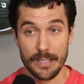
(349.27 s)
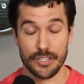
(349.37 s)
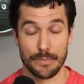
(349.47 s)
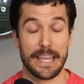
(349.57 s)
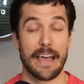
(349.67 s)

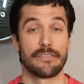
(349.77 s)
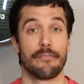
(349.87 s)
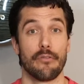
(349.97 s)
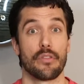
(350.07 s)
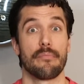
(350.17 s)
They have the
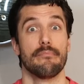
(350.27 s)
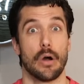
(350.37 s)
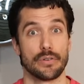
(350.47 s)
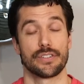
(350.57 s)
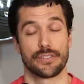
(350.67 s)
fourth
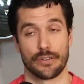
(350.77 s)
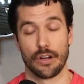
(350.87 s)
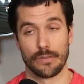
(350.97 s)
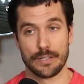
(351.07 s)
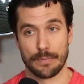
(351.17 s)
most
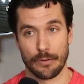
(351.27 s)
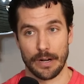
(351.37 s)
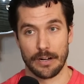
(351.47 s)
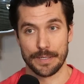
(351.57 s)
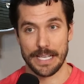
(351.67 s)
turnovers per
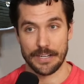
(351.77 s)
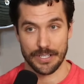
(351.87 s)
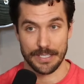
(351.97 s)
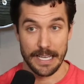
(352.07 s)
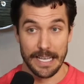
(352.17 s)
100
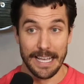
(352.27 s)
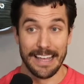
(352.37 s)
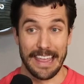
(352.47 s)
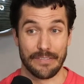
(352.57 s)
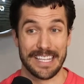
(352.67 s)
possessions.
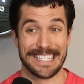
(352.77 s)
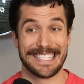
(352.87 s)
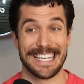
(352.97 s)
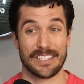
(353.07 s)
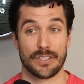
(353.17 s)
They have the
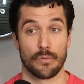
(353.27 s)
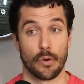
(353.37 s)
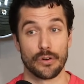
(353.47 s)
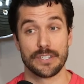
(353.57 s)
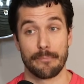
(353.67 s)
sixth
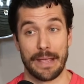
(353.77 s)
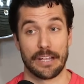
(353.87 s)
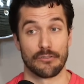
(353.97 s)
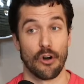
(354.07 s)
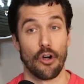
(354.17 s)
worst
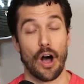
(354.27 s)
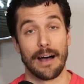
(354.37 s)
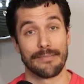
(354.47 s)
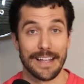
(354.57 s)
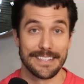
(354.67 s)
pick and roll
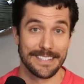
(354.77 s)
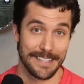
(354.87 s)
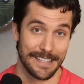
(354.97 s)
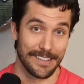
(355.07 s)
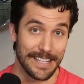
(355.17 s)

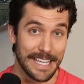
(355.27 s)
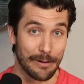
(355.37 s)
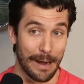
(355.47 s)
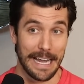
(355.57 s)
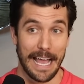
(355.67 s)
offense in the
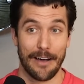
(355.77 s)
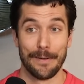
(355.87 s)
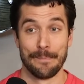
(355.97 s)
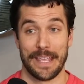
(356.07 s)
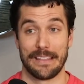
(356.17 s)
league right now,
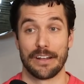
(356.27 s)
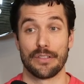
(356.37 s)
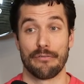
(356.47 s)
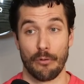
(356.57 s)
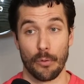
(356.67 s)
and
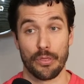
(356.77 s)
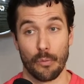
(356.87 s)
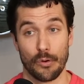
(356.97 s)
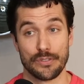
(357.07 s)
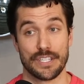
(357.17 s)
they're the fourth
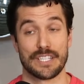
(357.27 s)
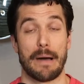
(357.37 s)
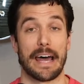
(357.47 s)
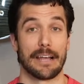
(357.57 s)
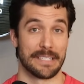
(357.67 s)
worst
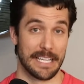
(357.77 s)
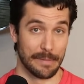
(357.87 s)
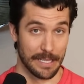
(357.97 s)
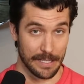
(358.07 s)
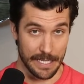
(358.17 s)
spot up
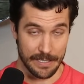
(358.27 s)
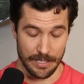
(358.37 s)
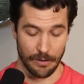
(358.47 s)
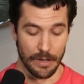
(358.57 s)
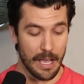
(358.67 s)
team in the league.
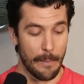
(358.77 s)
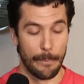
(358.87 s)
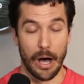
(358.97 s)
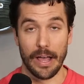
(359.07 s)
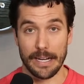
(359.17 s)
So
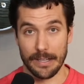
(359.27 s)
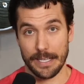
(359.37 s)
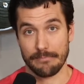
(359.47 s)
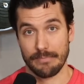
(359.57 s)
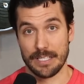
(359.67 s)
ball
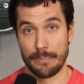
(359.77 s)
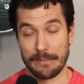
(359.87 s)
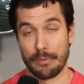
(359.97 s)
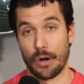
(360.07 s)
handling is a big